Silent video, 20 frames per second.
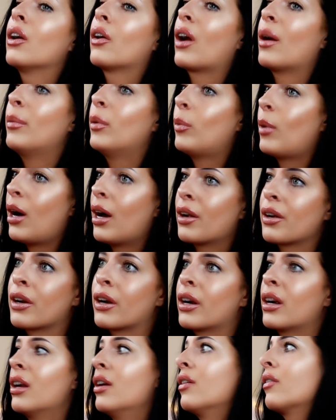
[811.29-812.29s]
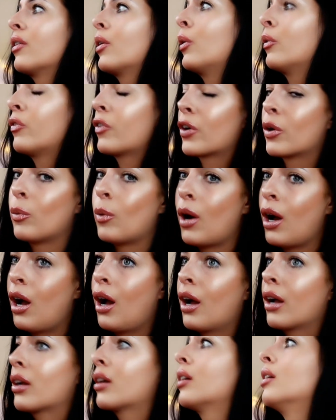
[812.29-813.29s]
grab a water, go for a
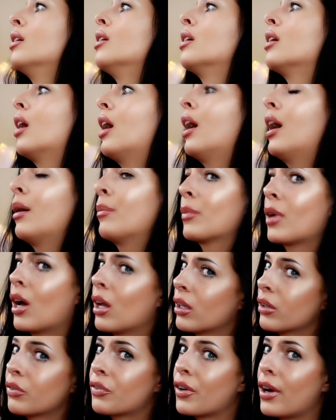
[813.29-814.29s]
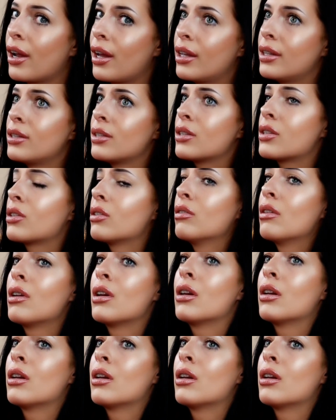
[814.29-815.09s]
walk, call a friend,